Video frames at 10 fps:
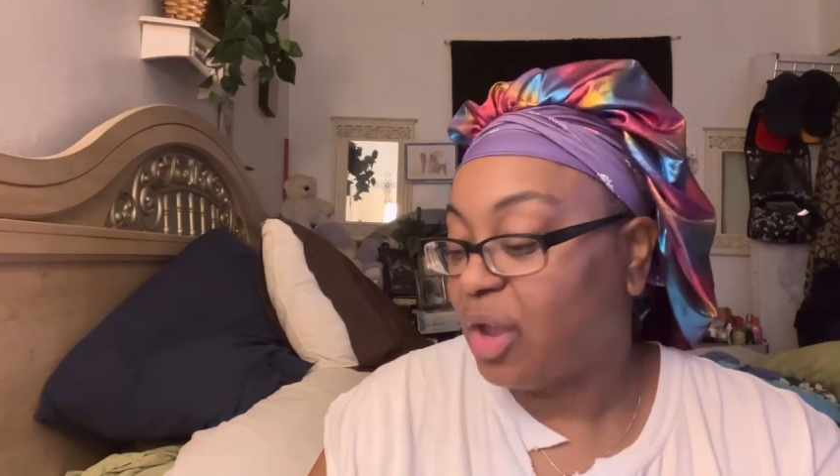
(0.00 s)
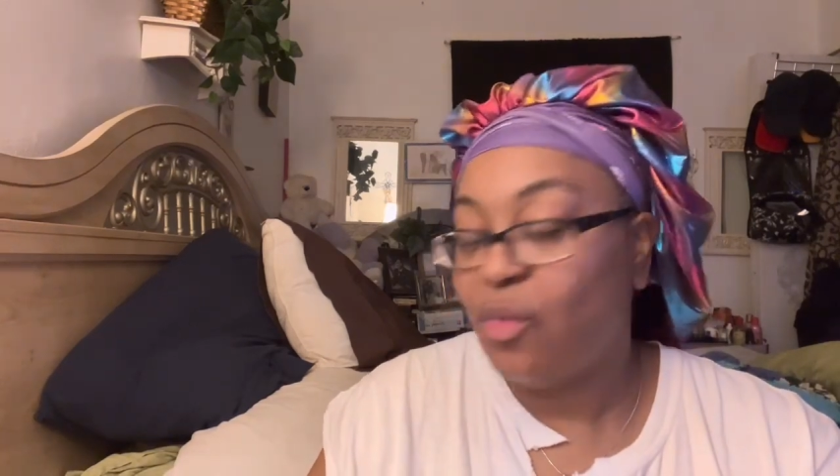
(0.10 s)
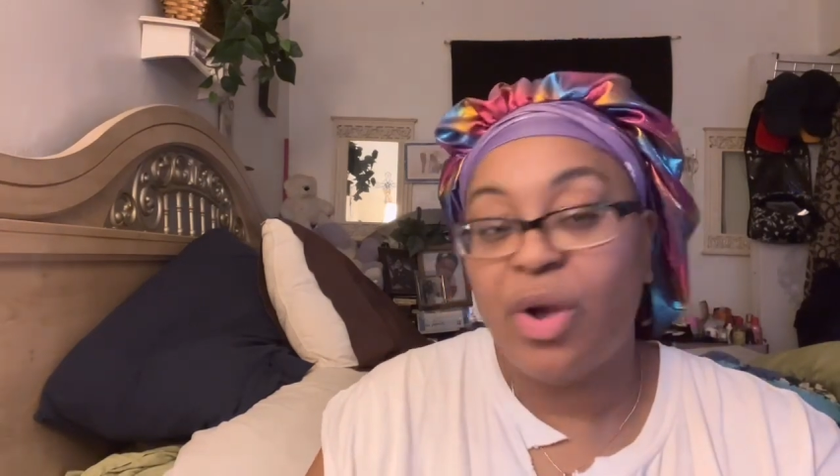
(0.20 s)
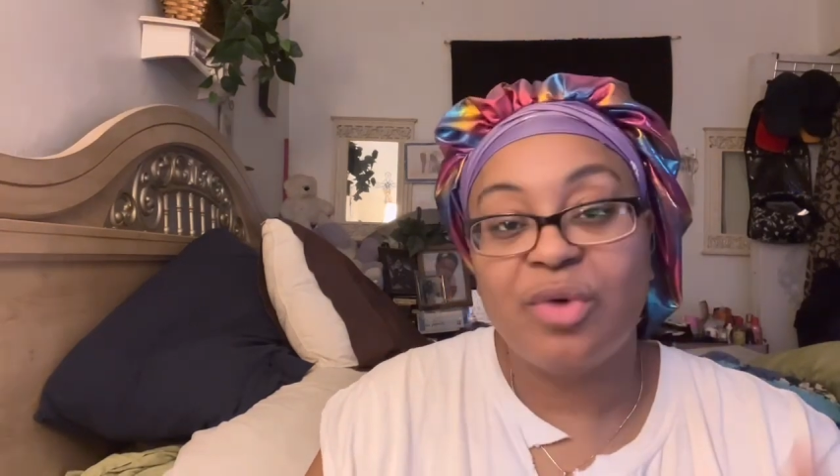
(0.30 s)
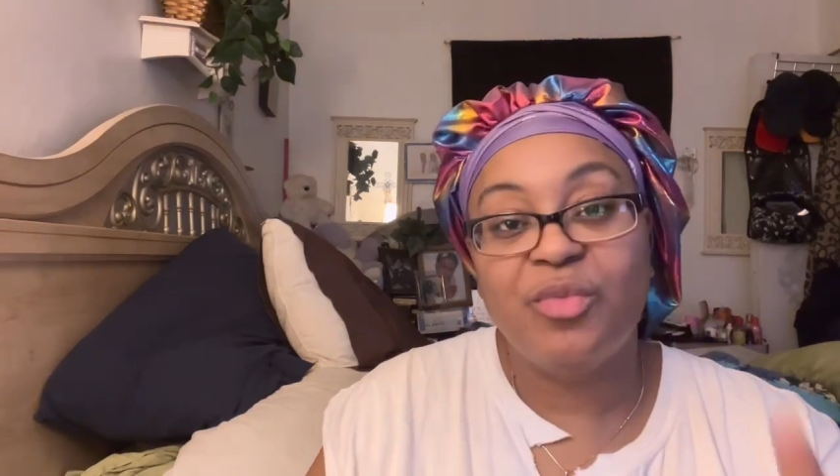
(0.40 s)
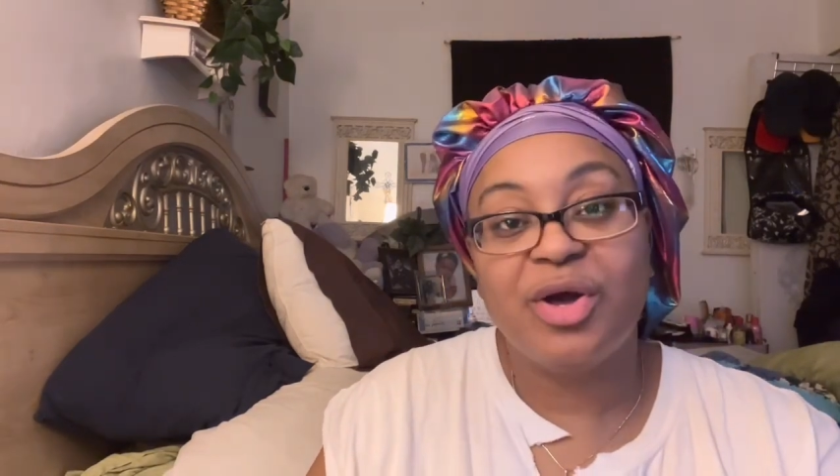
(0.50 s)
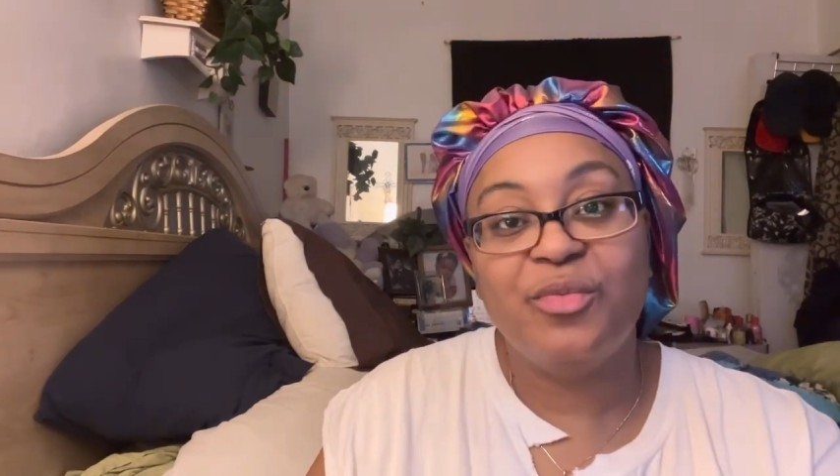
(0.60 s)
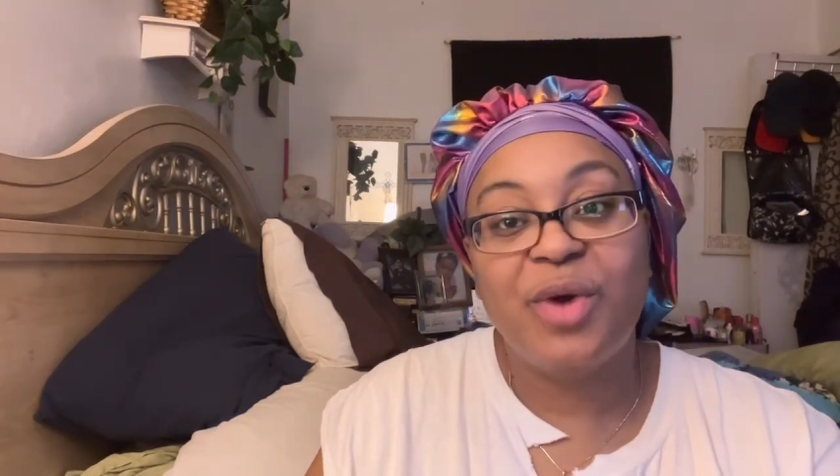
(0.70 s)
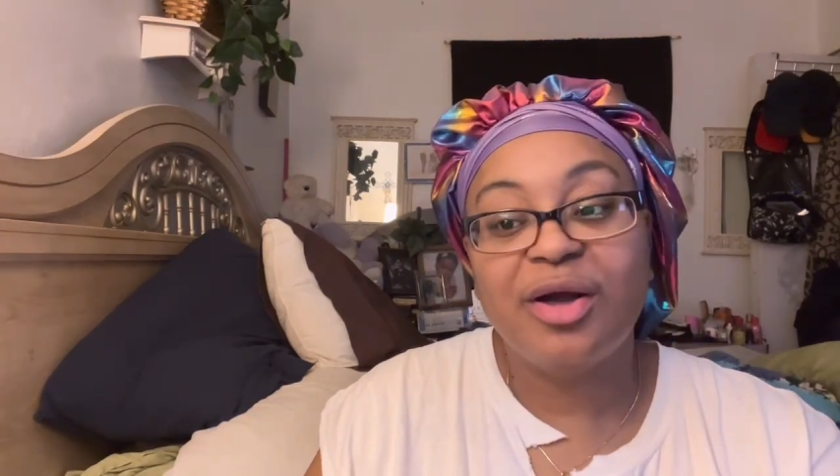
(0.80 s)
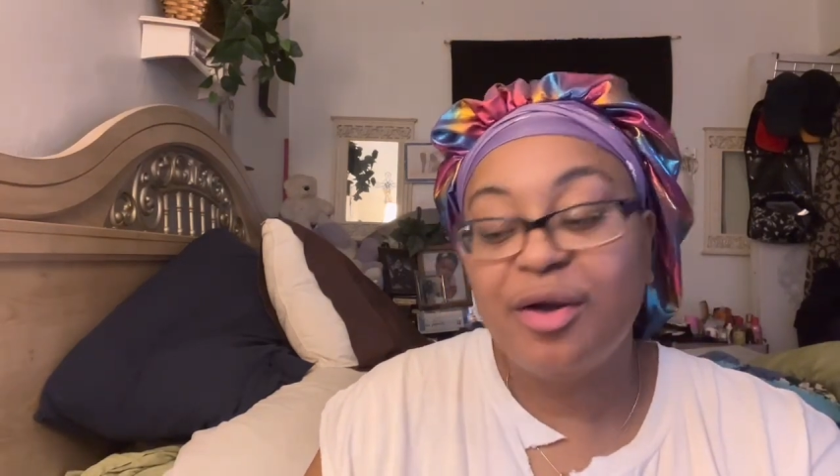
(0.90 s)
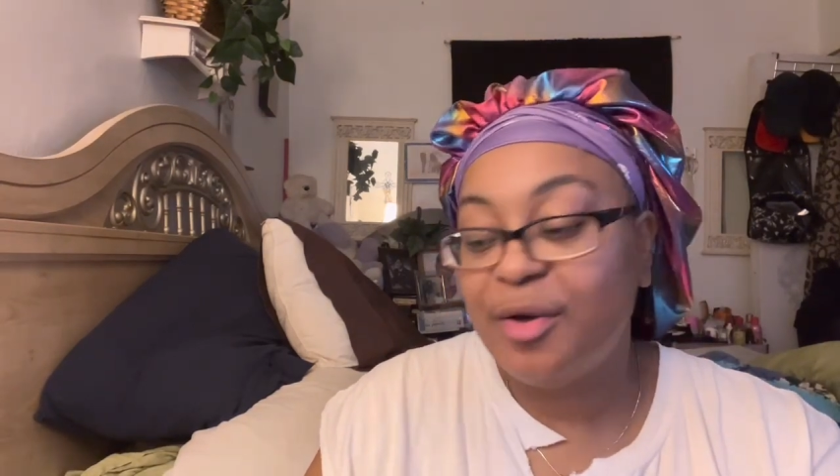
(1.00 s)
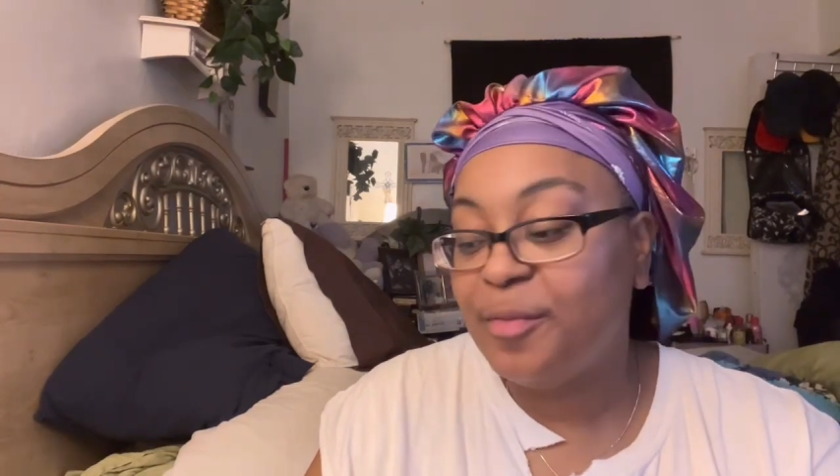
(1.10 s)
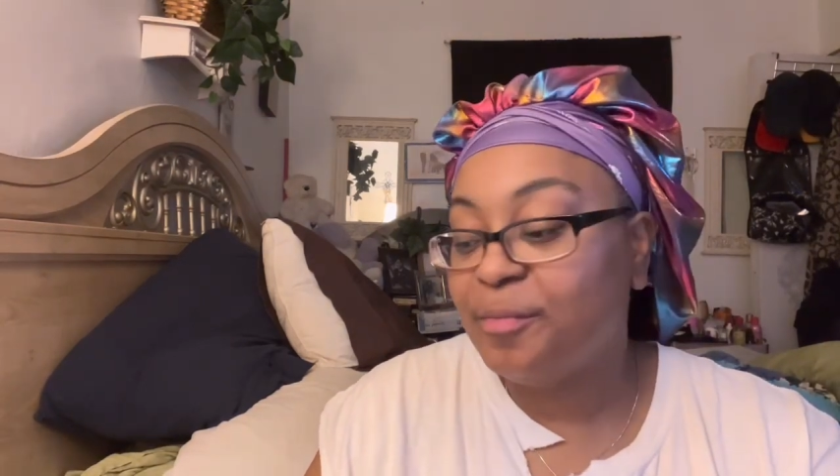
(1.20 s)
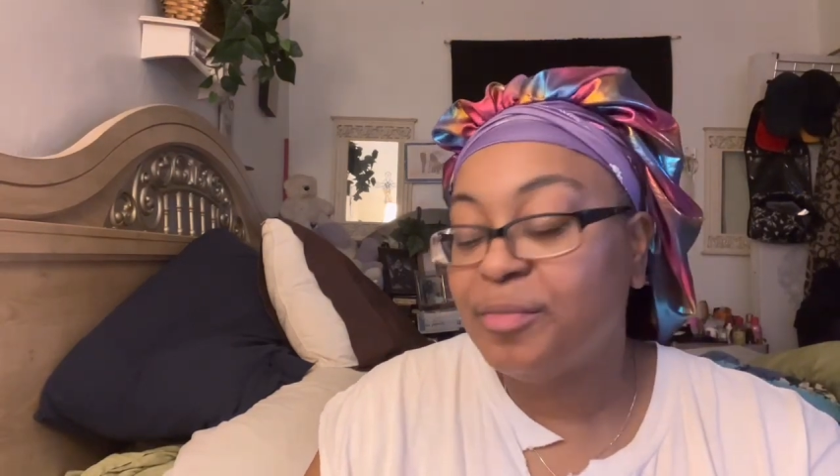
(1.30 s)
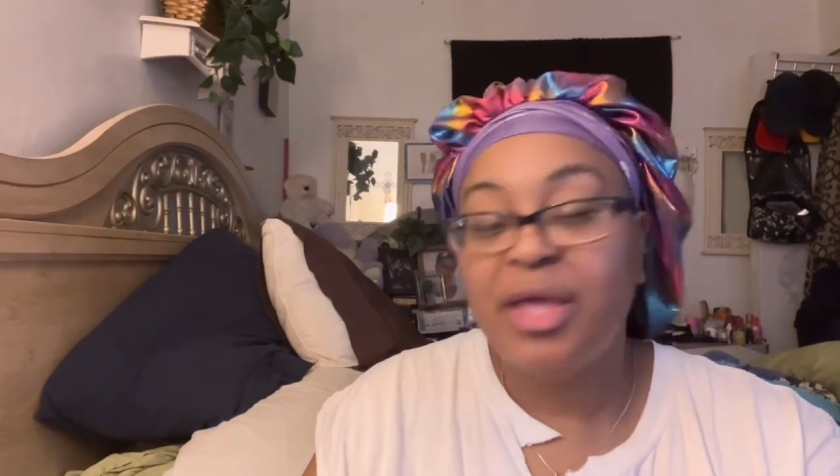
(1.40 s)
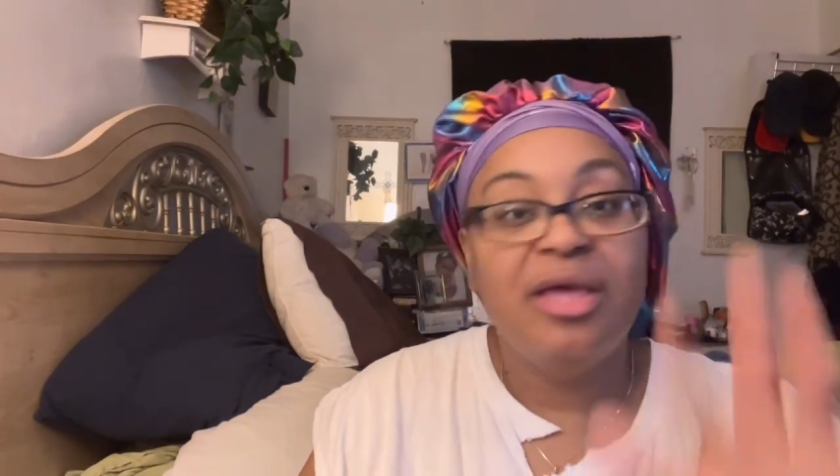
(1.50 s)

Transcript: Welcome, welcome, welcome.